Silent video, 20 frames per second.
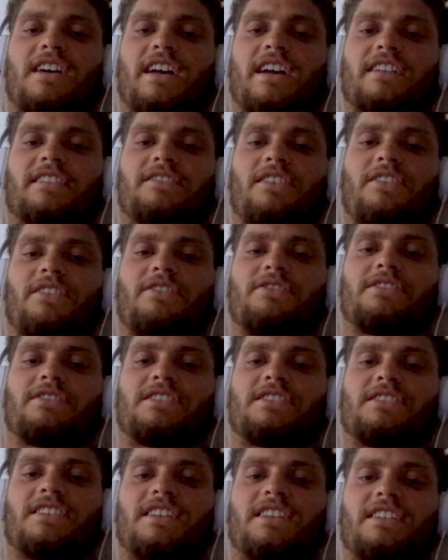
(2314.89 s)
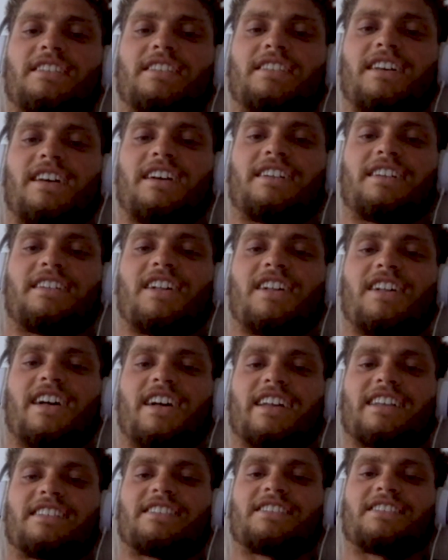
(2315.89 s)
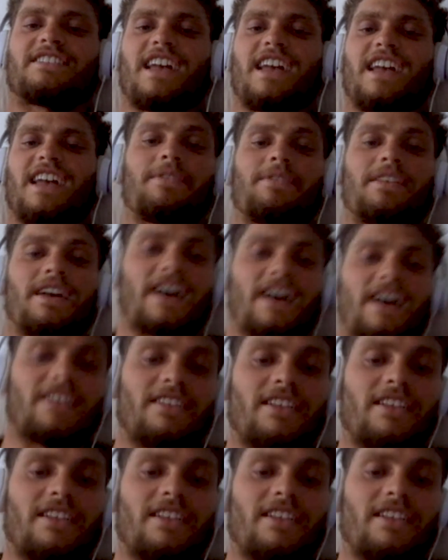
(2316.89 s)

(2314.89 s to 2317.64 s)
don't sit down, and like chased me the whole way up that